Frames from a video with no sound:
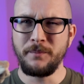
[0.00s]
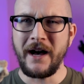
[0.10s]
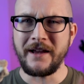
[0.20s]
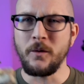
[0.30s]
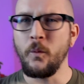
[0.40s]

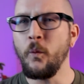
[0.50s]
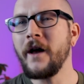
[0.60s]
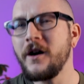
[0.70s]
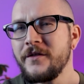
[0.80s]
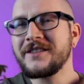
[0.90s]
But
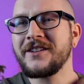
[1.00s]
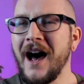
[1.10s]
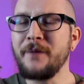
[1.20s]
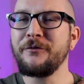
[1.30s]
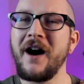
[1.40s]
what are the
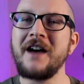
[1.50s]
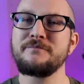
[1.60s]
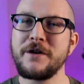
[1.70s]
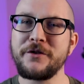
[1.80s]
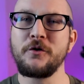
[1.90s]
top 5
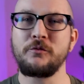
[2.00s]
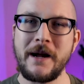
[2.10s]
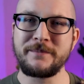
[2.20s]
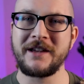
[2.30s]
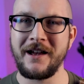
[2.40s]
mythical
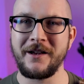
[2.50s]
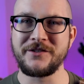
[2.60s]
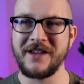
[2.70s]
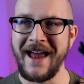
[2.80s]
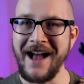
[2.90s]

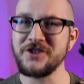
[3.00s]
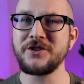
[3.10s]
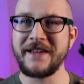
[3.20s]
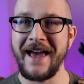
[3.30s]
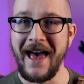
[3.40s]
reptiles that
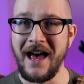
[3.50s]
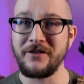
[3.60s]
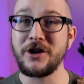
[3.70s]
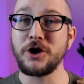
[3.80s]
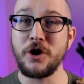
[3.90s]
actually
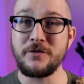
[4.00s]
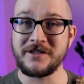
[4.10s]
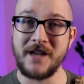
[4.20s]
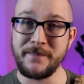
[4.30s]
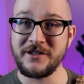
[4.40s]
have a close
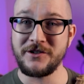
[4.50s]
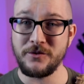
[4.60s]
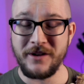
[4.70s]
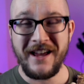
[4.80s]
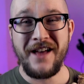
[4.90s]

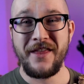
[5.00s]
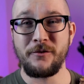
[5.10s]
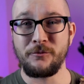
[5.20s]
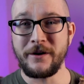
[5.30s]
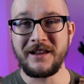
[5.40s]
substitute
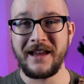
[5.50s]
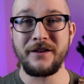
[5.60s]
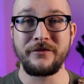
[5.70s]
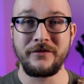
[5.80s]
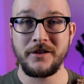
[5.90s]
that real
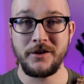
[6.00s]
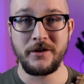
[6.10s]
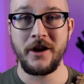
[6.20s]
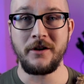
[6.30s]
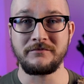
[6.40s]
life you
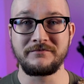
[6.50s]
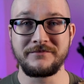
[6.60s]
can own?